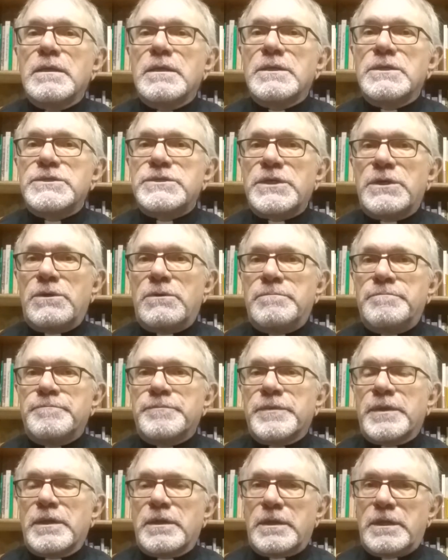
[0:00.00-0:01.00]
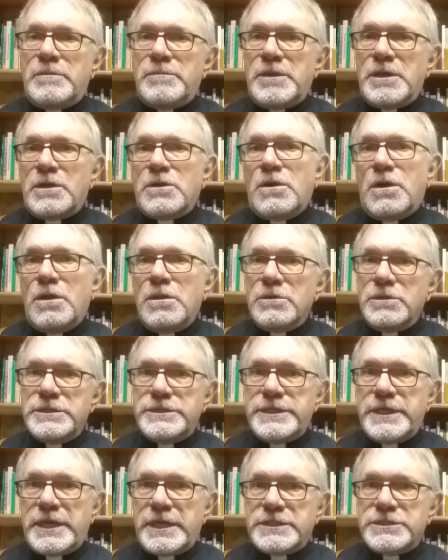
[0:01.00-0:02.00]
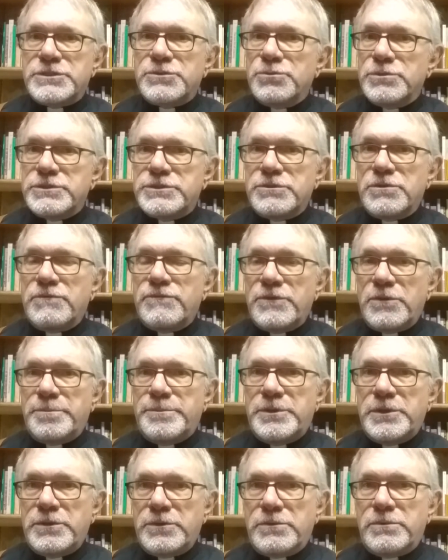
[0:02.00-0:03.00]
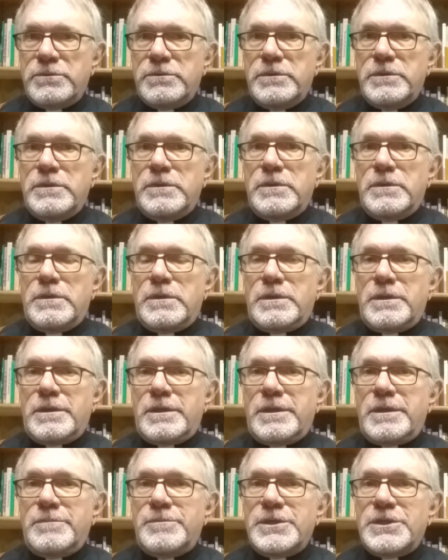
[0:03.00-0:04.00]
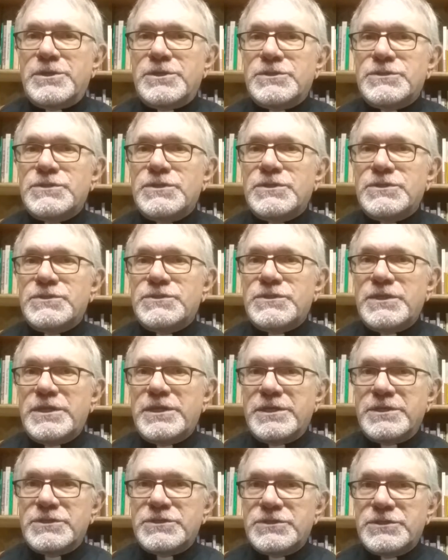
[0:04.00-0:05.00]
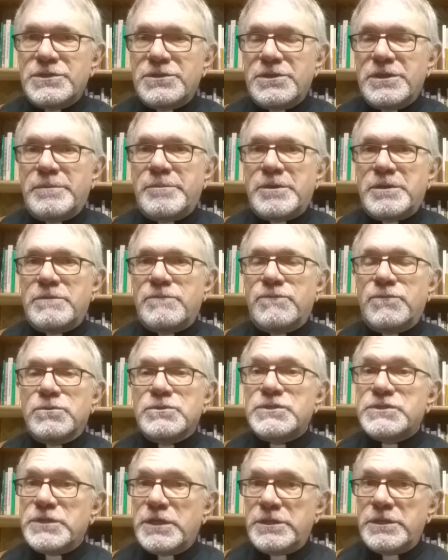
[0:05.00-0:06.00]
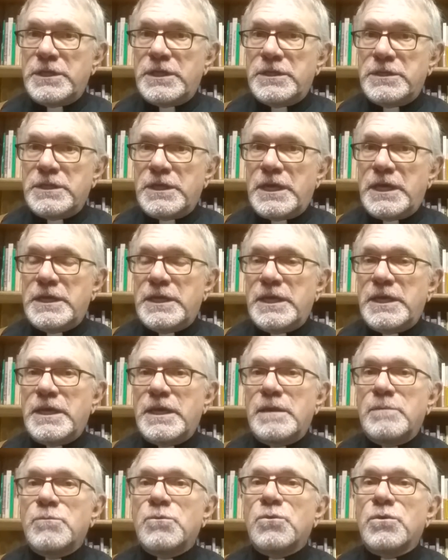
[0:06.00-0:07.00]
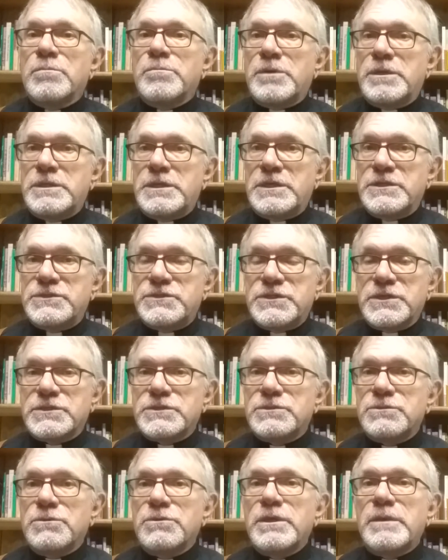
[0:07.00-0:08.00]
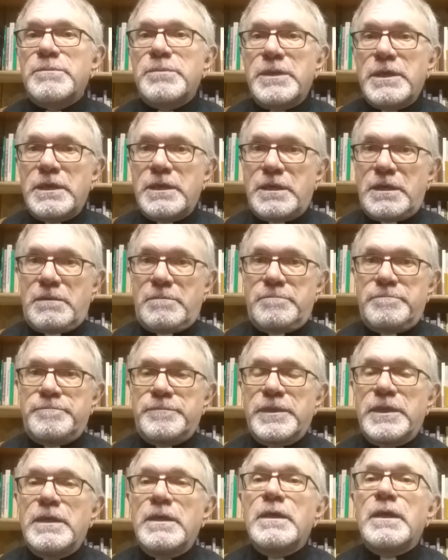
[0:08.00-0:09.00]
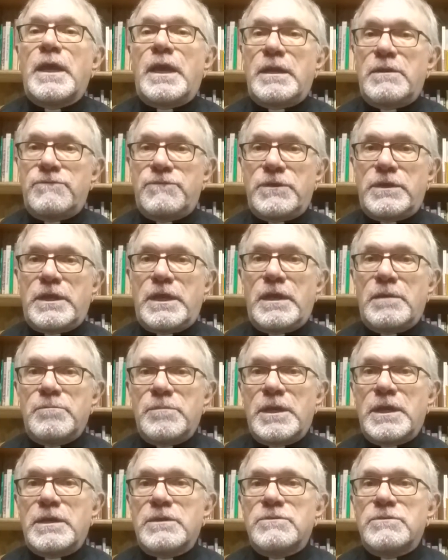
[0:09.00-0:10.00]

So, give me a call or a text to reserve your pew because seating is still limited for Sunday at 9 a.m. or Monday at 6:30 p.m. And if you can't make it